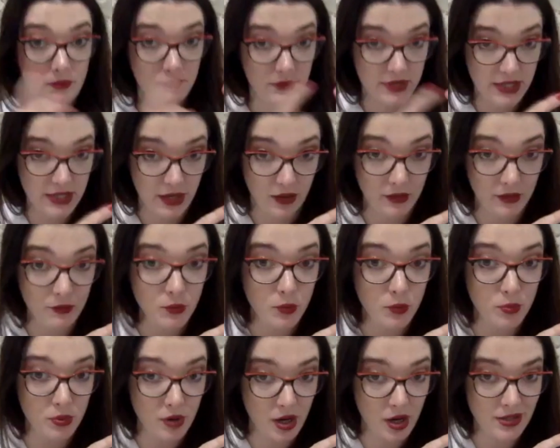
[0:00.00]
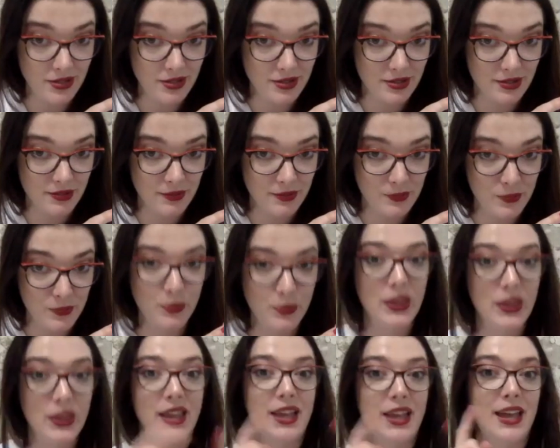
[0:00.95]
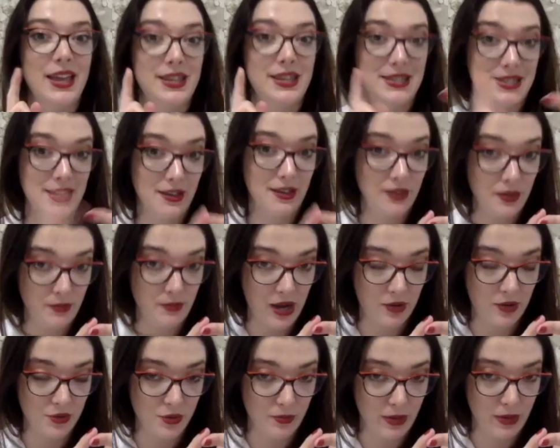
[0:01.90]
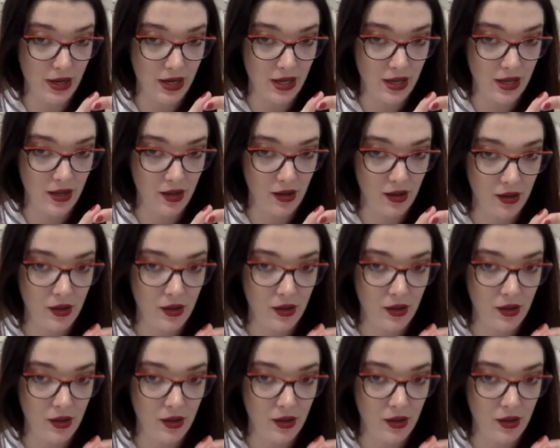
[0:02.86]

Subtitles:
Tell them the price and tell them how to buy it.